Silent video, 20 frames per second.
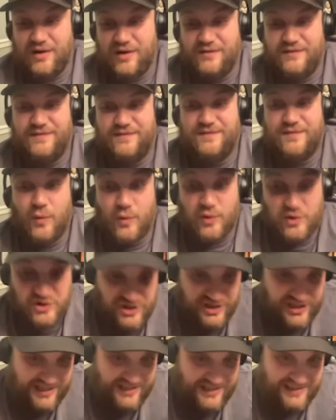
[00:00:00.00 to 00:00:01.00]

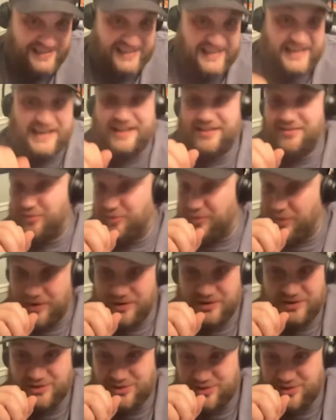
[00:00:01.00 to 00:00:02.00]
unfortunately, and it's
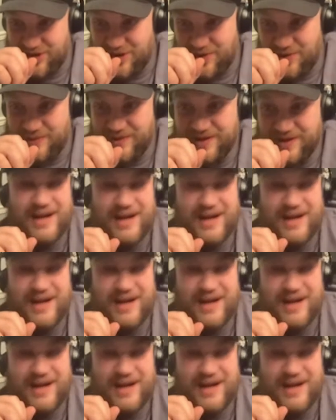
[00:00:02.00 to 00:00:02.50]
starting to show,